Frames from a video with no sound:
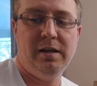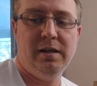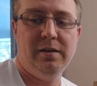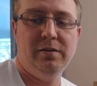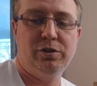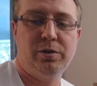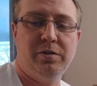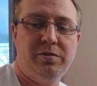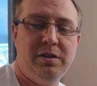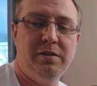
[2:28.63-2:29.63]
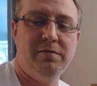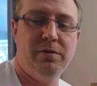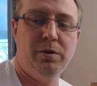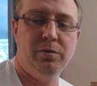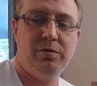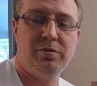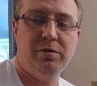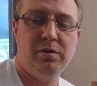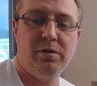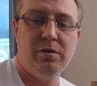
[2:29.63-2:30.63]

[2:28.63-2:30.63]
and the trustee votes